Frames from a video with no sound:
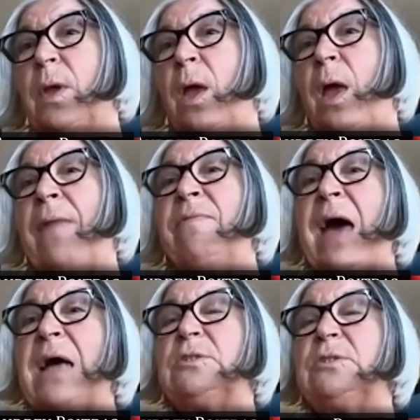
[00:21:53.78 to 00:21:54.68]
And that
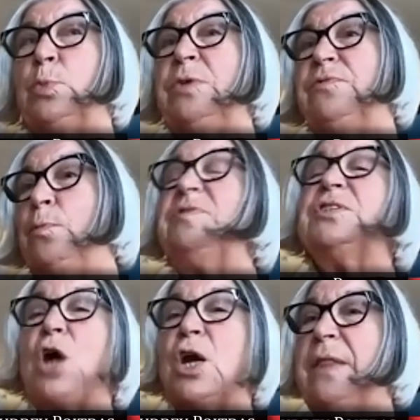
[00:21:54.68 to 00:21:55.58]
we've
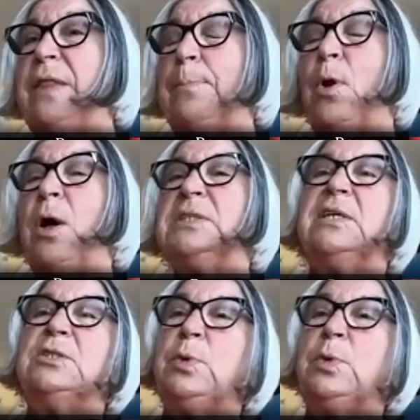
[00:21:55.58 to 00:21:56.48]
started that process
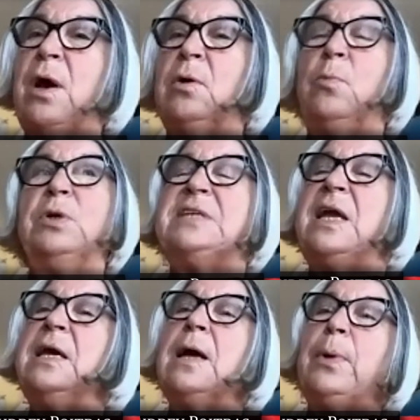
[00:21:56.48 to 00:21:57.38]
with setting
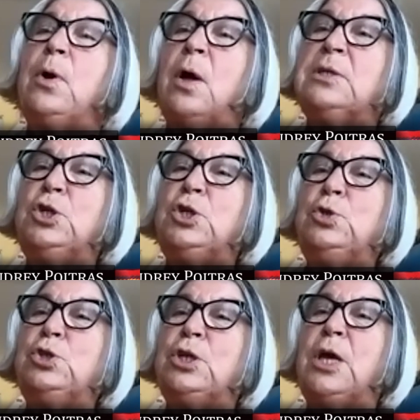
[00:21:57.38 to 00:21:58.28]
up a
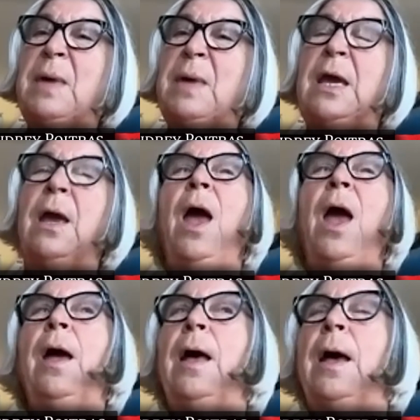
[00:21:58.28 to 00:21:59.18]
Constitution Committee.
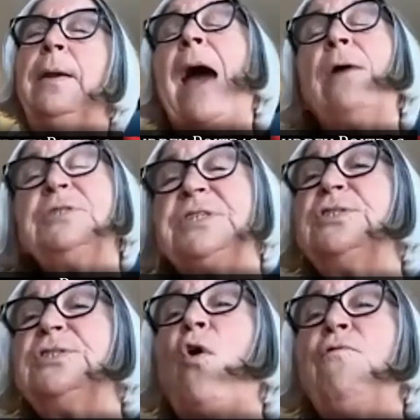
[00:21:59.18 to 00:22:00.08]
Now, since
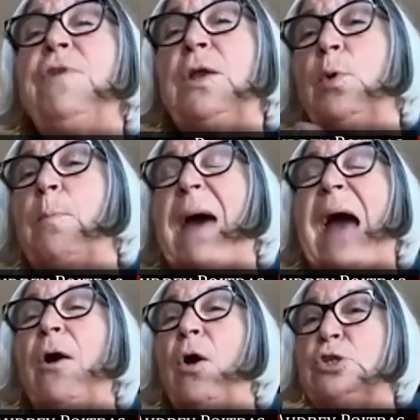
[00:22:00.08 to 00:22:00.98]
COVID, we're back
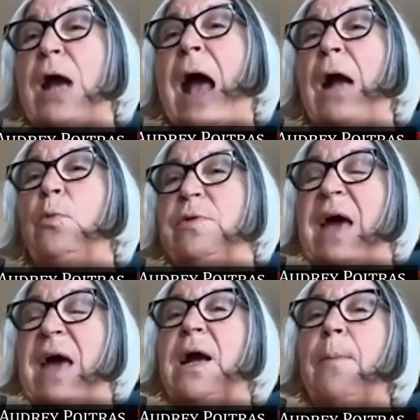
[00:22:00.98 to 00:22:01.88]
on track. We've had a
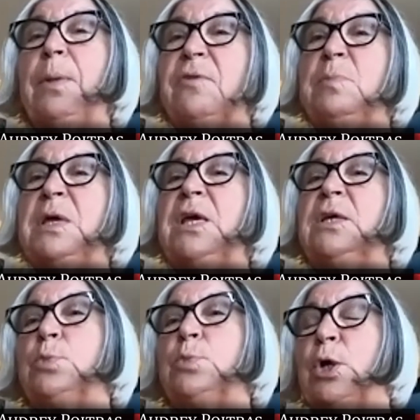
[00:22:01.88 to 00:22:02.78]
couple of meetings.
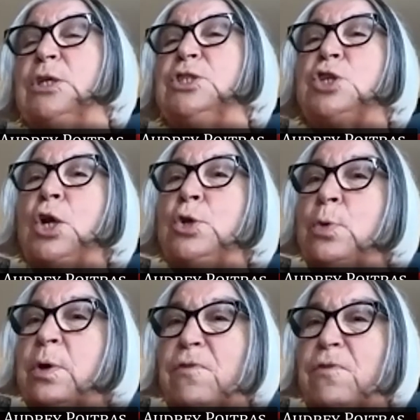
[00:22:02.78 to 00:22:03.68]
We're going to start doing
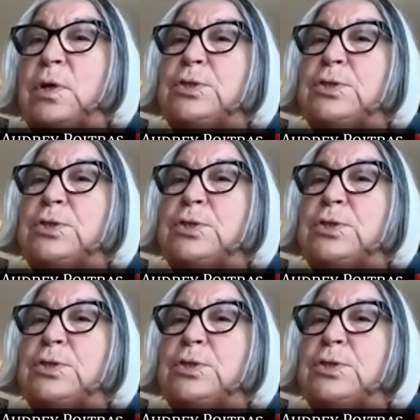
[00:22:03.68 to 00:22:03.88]
focus